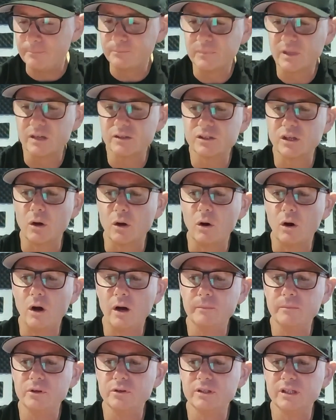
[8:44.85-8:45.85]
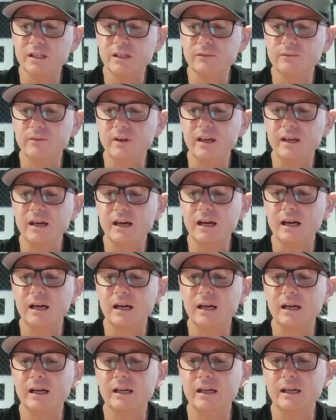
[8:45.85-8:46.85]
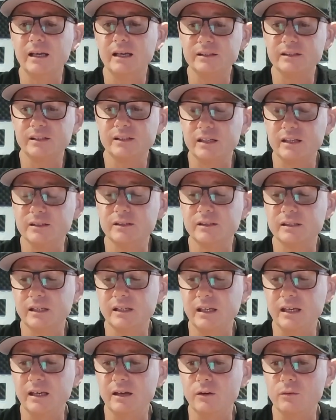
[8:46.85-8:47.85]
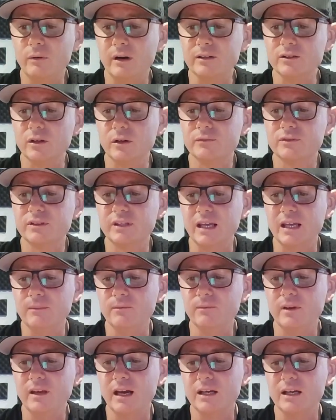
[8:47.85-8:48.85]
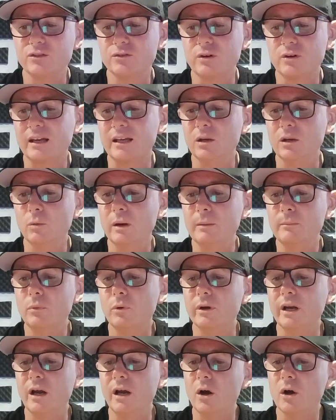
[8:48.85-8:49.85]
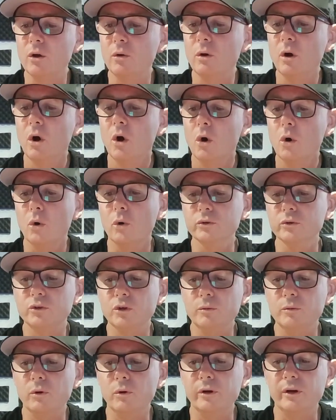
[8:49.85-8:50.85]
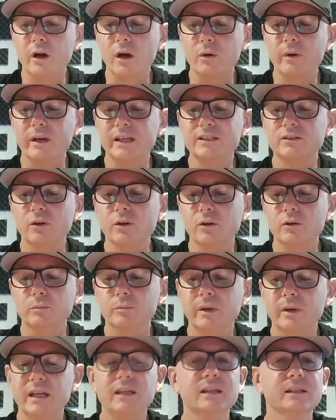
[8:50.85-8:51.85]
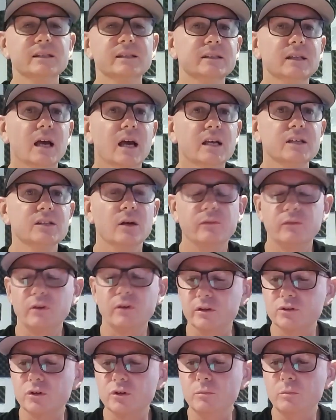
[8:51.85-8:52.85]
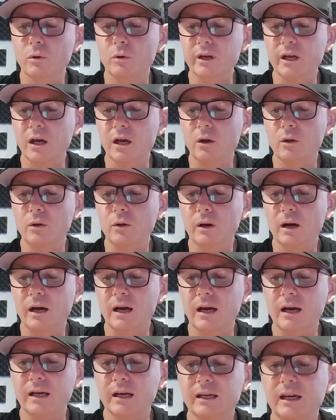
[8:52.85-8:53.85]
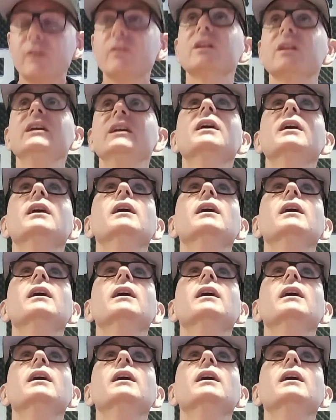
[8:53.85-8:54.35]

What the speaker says: So I'm using VR. It says here it runs off Steam VR tracking 1.0 or 2.0 external beacons. So I've got the 2.0 currently.